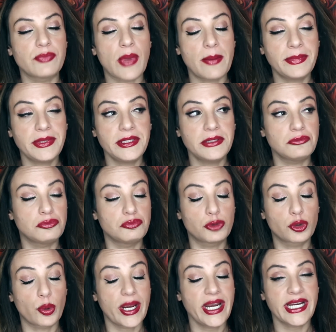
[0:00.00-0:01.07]
I mean,
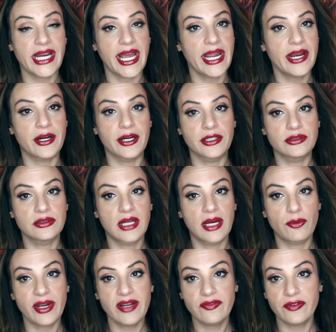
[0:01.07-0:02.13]
great hair.
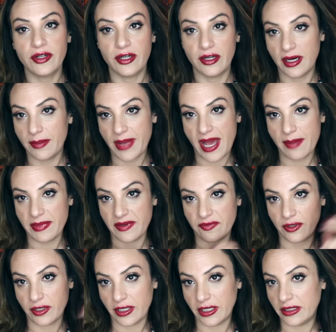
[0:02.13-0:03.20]
Great for her. I'm happy
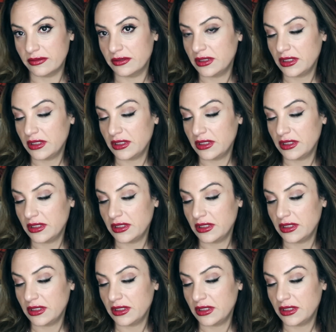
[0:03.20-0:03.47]
for her.